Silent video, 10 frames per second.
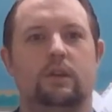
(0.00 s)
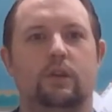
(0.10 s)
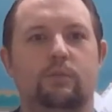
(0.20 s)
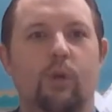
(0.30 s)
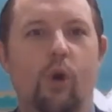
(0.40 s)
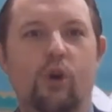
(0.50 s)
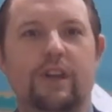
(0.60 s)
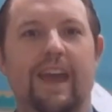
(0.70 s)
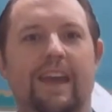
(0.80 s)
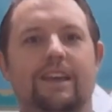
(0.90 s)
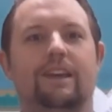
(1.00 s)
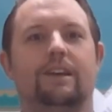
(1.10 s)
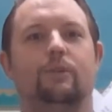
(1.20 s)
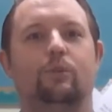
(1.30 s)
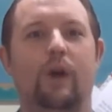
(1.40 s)
Good morning.
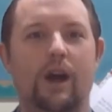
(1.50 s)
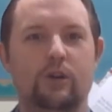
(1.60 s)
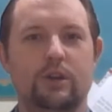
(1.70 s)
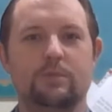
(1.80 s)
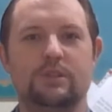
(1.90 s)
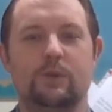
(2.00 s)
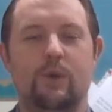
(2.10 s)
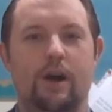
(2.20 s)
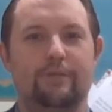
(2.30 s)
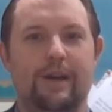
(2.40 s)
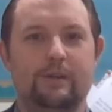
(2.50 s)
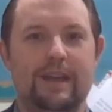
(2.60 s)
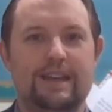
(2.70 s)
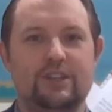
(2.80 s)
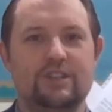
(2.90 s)
Welcome to our
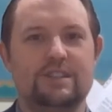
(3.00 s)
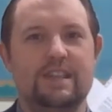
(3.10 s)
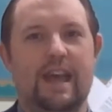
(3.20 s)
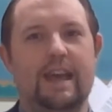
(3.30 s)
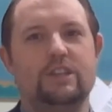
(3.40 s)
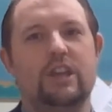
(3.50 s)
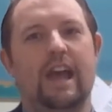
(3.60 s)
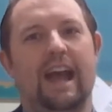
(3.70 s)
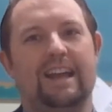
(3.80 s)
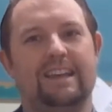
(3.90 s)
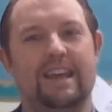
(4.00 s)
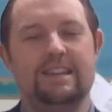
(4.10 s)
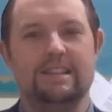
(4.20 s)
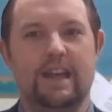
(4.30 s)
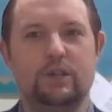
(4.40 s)
Foundation Stage and Key
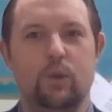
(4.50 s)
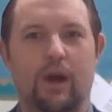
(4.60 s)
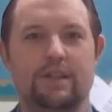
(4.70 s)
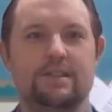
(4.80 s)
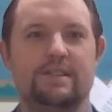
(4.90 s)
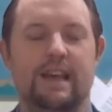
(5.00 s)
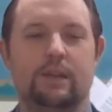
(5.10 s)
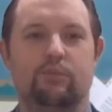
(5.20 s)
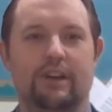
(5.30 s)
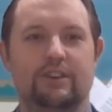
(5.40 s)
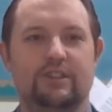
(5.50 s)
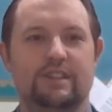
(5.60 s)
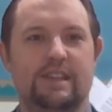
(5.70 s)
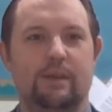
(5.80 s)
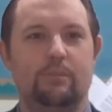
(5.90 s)
Stage 1 Celebration
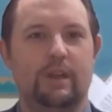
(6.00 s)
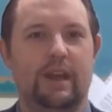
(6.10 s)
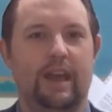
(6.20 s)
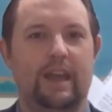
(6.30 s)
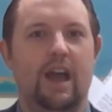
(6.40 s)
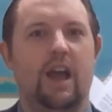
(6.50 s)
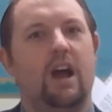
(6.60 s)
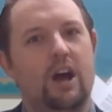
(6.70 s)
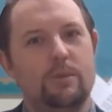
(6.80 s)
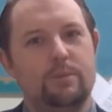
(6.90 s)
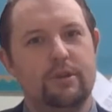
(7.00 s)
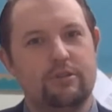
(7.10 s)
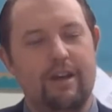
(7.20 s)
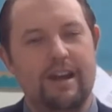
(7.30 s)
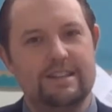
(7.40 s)
Assembly. I hope you're
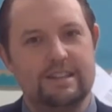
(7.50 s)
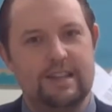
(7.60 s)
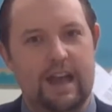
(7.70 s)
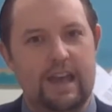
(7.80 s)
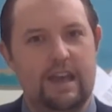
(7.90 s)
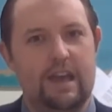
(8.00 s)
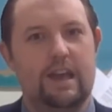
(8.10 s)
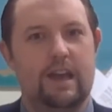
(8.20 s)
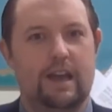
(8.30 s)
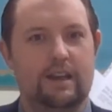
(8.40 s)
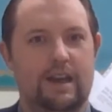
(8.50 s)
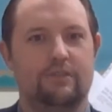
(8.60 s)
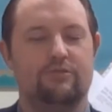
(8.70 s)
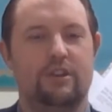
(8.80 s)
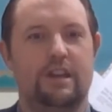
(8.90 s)
great today and had
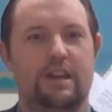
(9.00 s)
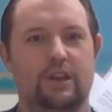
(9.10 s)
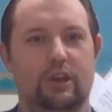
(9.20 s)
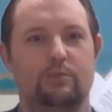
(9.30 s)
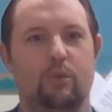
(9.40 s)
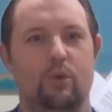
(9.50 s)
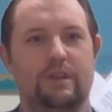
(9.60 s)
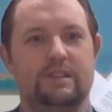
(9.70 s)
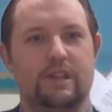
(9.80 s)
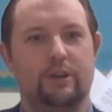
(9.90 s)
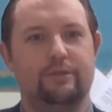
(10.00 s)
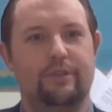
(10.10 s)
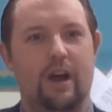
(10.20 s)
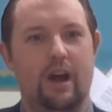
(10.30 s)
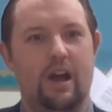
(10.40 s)
a really good morning so
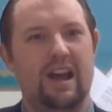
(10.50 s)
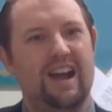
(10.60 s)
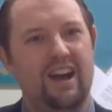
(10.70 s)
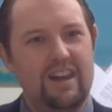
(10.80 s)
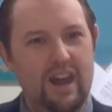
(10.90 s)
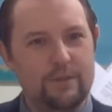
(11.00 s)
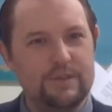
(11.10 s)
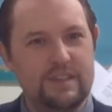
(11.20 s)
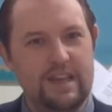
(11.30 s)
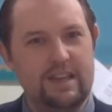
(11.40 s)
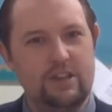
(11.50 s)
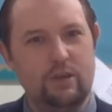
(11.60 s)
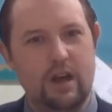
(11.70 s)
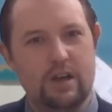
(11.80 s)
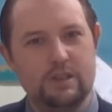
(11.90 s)
far. I love seeing
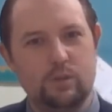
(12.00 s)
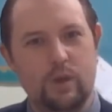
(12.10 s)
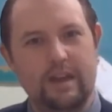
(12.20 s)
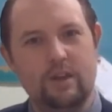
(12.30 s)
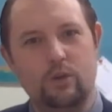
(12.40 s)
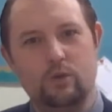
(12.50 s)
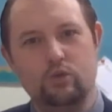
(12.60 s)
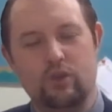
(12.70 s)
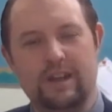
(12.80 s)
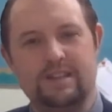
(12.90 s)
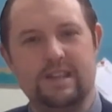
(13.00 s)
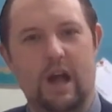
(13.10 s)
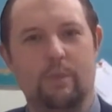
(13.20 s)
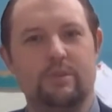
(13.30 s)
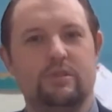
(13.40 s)
you last week all dressed
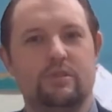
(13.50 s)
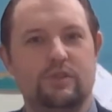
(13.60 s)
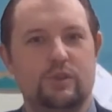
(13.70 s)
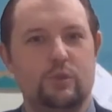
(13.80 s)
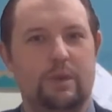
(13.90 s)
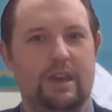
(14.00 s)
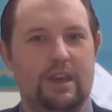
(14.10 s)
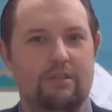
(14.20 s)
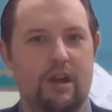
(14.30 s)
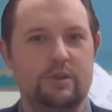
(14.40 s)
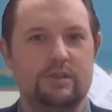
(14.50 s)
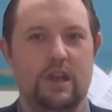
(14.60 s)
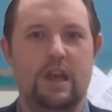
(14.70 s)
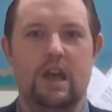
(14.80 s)
up as your superheroes,